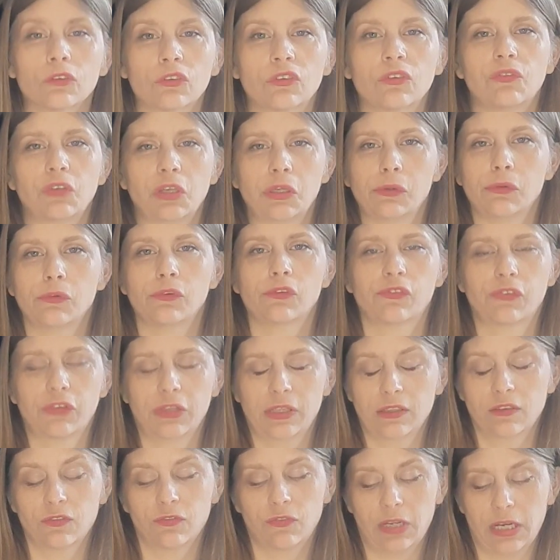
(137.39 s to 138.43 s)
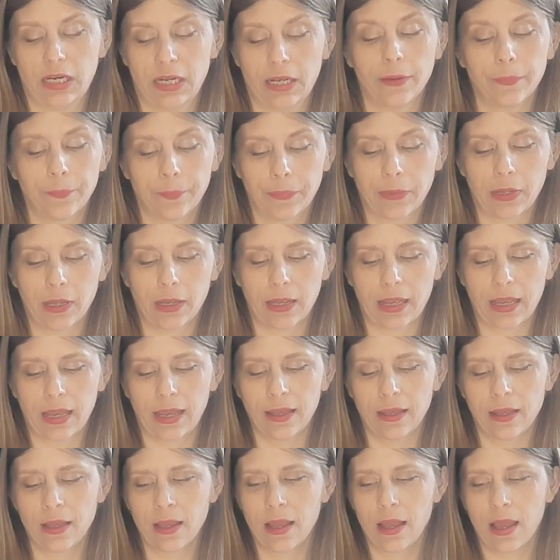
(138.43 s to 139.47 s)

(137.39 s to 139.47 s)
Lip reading: of views for this video, okay?